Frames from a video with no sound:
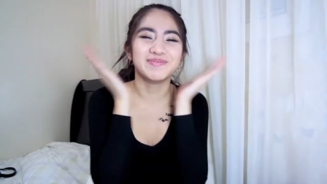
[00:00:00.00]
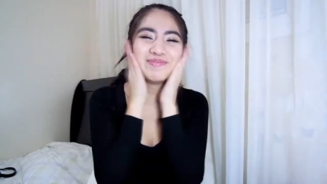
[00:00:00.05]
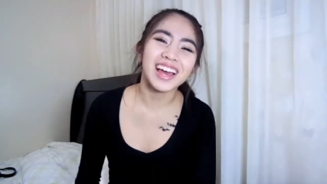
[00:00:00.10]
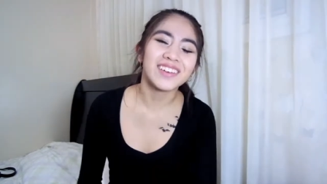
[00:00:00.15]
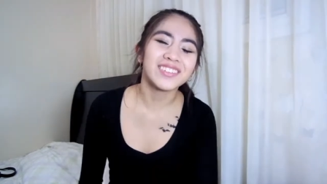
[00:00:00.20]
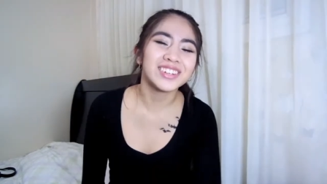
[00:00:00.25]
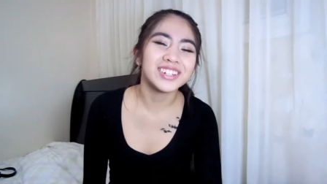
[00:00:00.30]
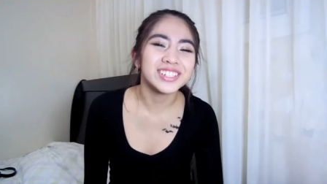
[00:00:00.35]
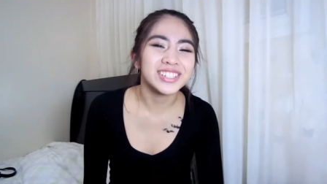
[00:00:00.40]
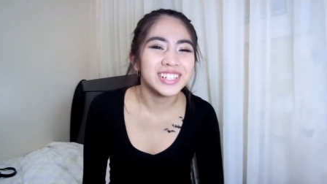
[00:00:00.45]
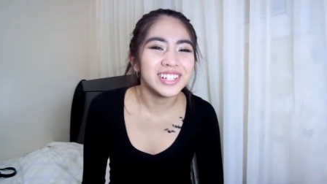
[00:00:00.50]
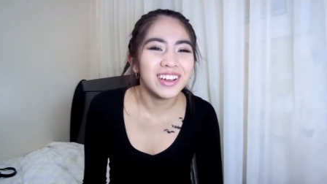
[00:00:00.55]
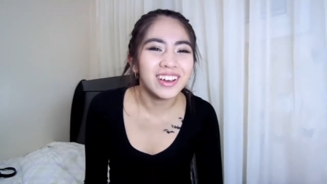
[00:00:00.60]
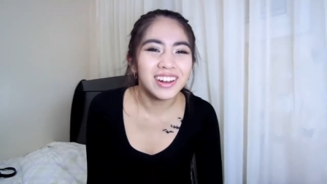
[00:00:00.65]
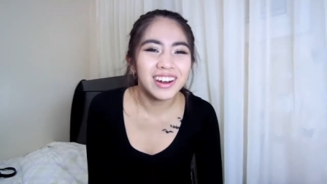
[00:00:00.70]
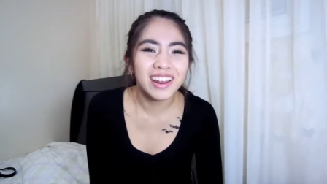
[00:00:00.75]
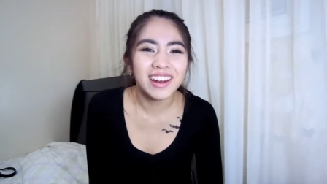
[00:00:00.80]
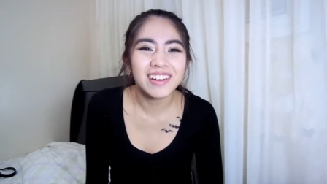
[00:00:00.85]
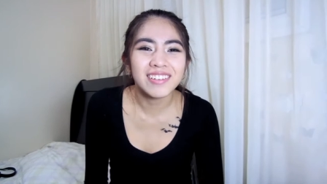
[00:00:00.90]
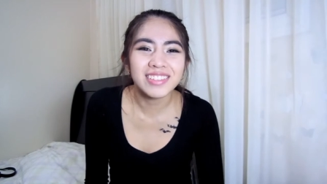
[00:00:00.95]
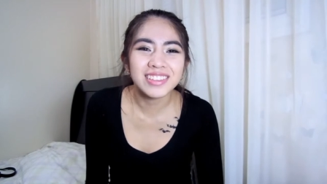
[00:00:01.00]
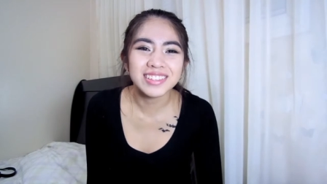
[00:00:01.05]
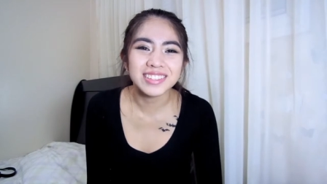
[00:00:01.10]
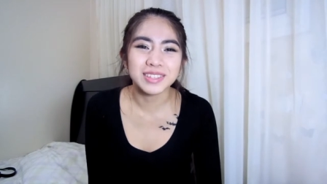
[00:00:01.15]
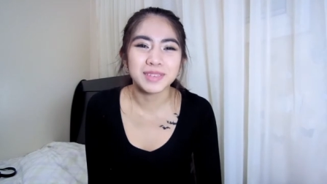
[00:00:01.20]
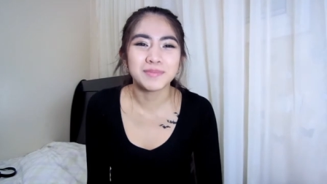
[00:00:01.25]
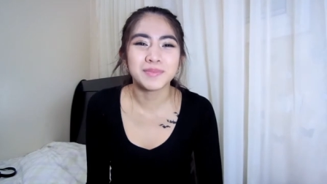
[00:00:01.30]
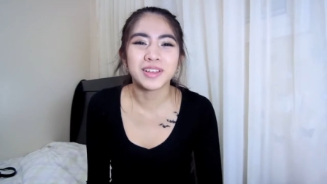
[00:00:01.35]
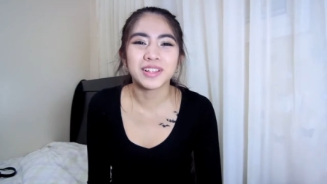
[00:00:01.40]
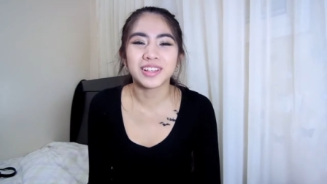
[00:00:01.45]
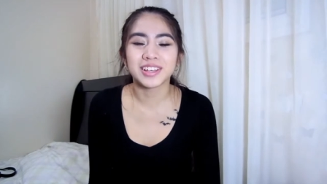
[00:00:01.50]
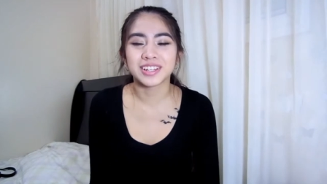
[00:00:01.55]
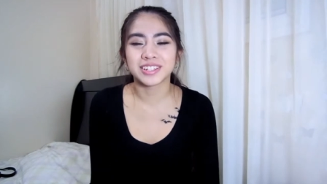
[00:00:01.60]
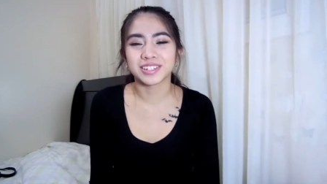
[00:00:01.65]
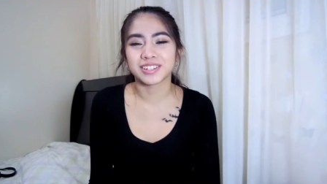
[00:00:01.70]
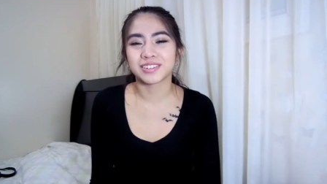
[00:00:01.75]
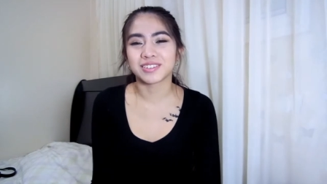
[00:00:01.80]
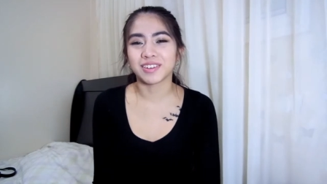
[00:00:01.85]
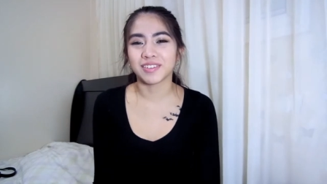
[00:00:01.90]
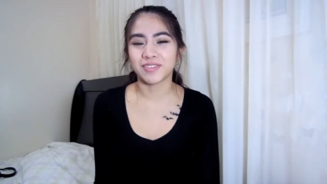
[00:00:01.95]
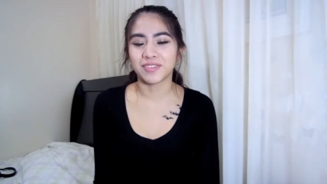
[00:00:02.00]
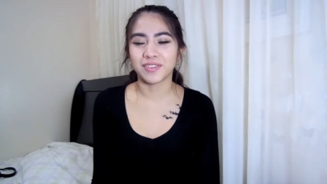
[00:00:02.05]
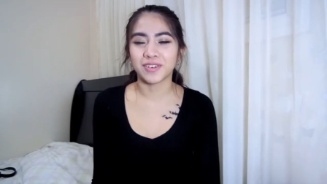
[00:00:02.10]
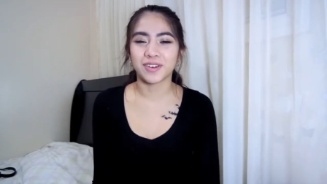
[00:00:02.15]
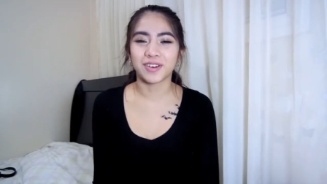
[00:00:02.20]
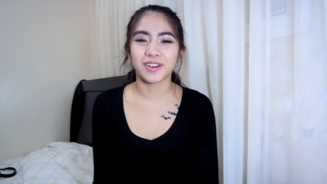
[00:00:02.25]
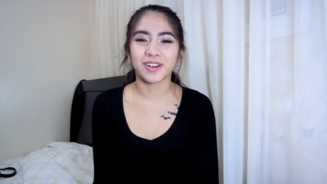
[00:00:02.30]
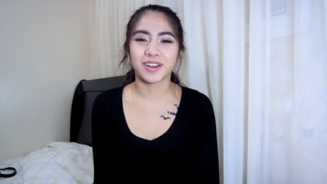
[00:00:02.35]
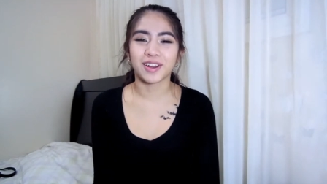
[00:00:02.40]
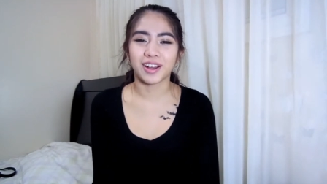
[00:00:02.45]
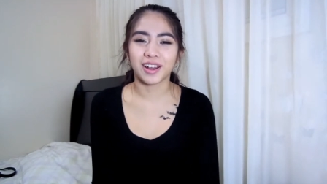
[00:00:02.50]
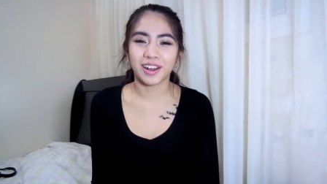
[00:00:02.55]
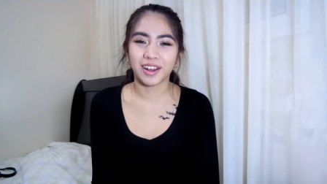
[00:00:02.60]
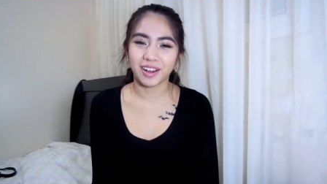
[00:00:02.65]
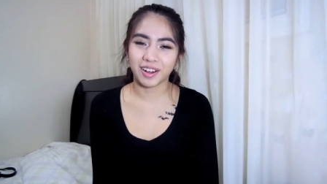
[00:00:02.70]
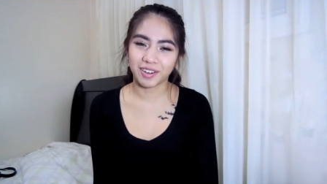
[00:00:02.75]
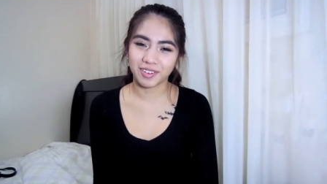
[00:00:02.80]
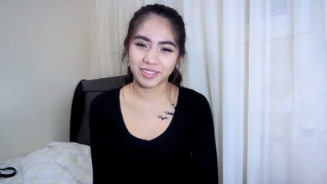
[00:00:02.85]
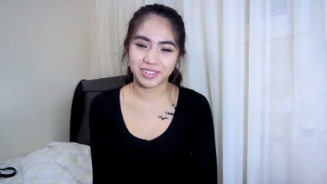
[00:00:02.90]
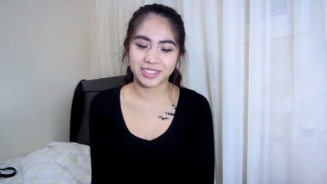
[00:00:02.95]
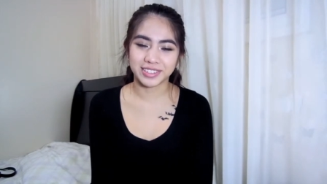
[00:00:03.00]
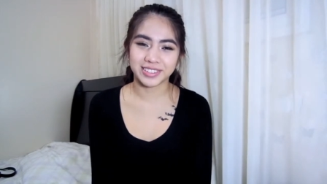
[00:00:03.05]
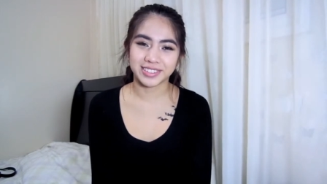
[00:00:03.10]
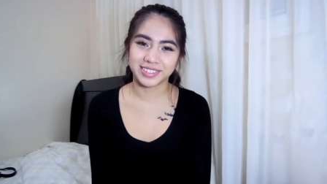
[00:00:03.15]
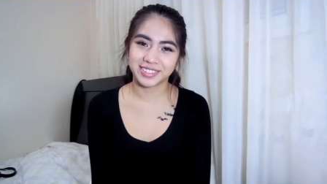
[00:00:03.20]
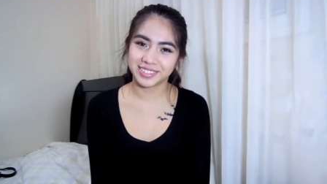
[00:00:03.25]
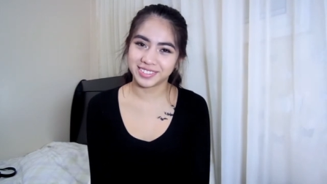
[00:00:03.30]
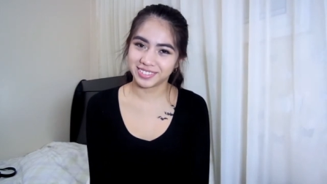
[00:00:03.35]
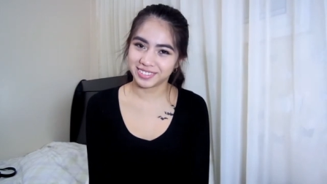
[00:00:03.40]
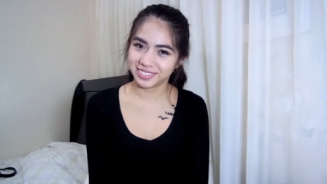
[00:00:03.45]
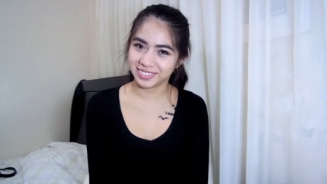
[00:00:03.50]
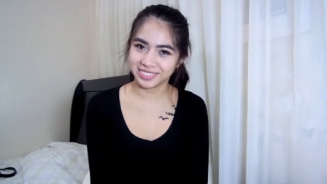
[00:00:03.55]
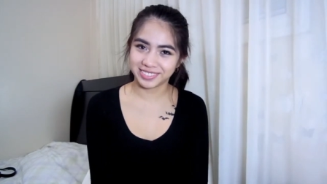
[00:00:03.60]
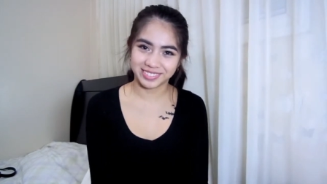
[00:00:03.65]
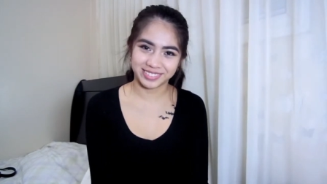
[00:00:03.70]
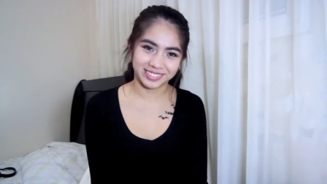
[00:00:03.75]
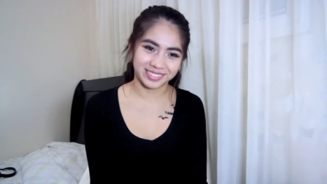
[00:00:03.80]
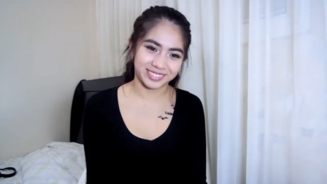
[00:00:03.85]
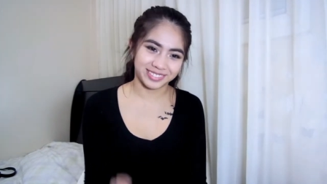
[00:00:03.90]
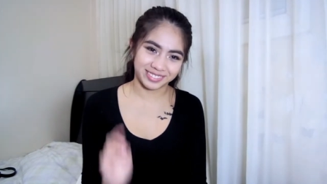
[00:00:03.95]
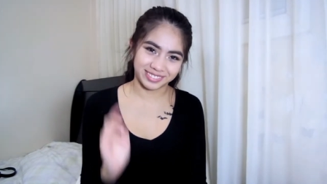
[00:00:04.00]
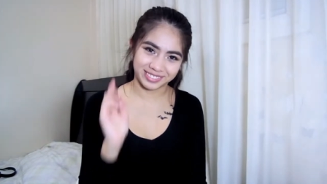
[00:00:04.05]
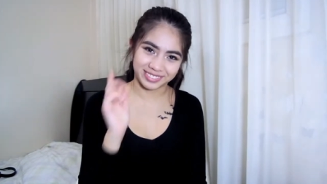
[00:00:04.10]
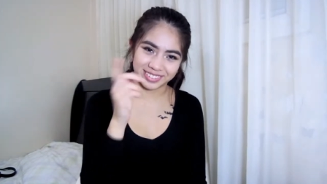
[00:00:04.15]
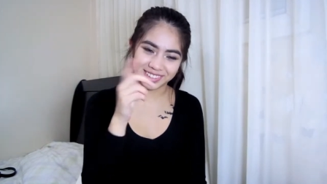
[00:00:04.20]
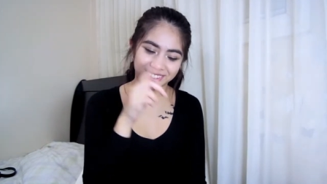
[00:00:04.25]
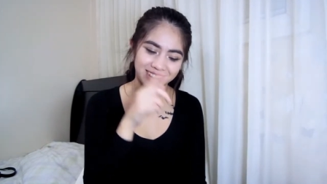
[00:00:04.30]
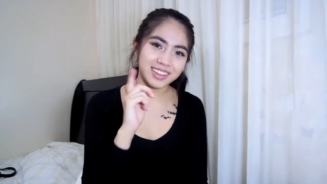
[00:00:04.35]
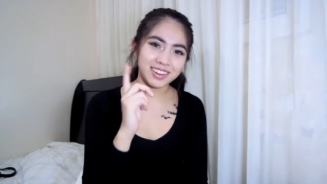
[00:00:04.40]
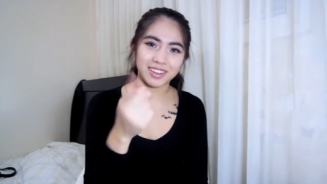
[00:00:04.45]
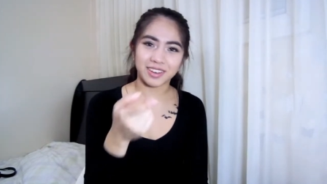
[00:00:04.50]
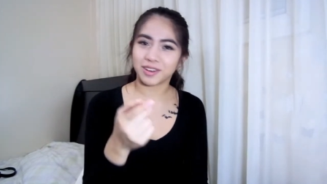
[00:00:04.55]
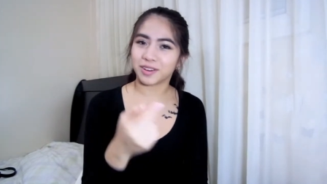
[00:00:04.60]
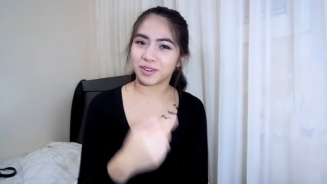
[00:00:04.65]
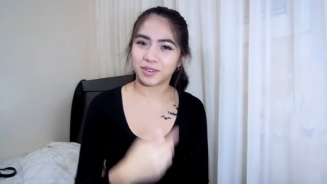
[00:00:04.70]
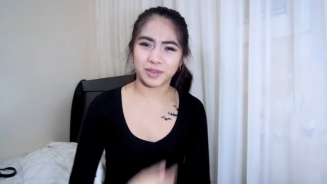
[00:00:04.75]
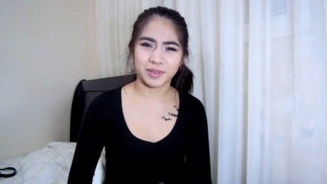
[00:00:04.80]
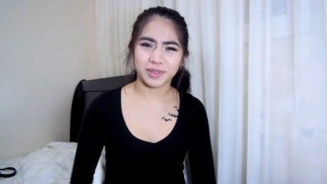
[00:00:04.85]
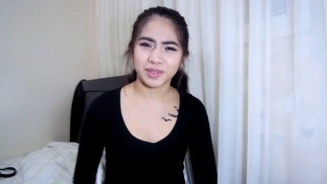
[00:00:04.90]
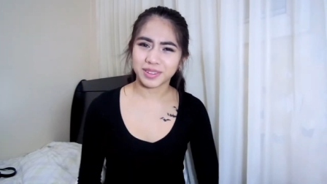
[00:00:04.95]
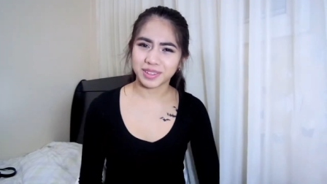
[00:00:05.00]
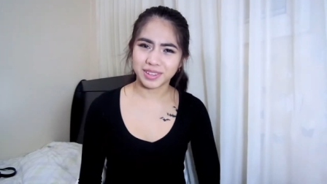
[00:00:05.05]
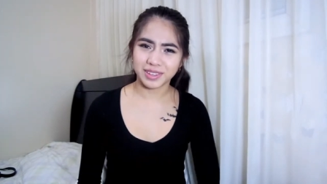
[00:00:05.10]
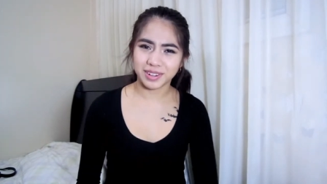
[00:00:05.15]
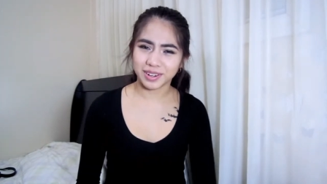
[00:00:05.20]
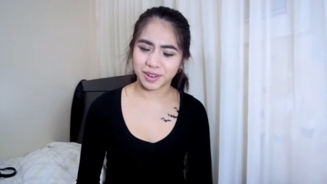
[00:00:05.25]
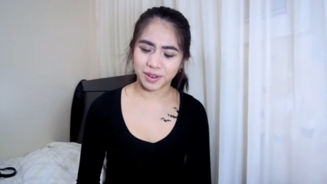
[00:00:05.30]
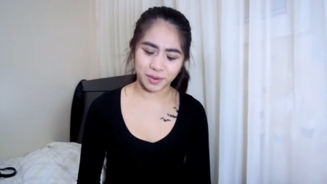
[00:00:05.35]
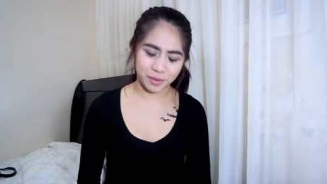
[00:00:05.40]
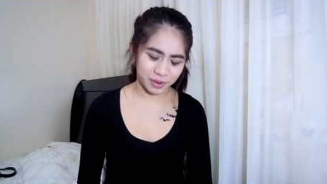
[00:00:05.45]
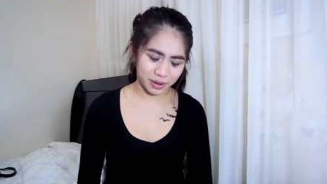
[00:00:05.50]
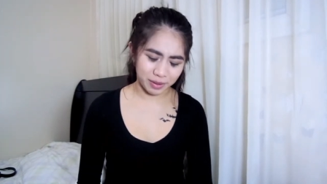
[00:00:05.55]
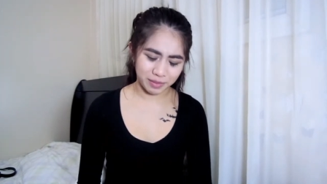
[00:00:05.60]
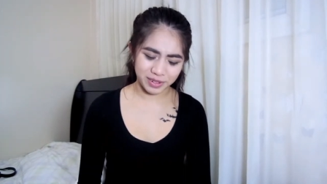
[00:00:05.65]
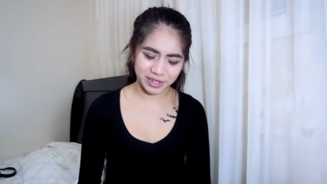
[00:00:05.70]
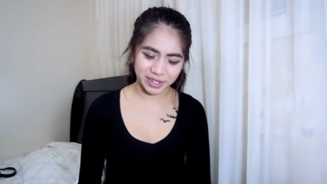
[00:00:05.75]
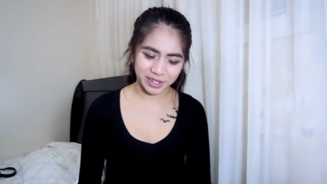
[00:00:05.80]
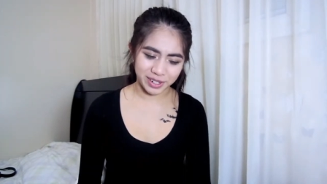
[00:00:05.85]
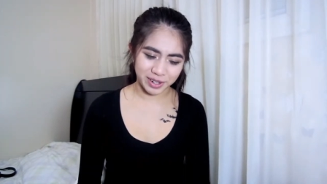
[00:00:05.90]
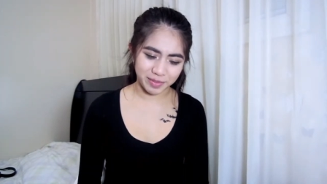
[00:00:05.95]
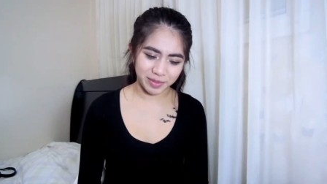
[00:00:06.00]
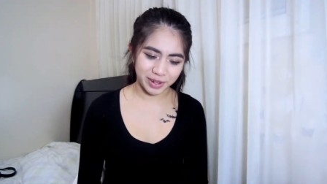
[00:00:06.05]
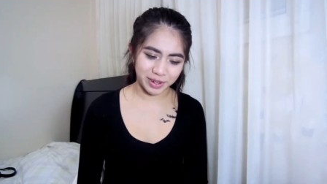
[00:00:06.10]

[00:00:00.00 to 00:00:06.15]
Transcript: And after she got out of the simulation, Four was, you know what I'm talking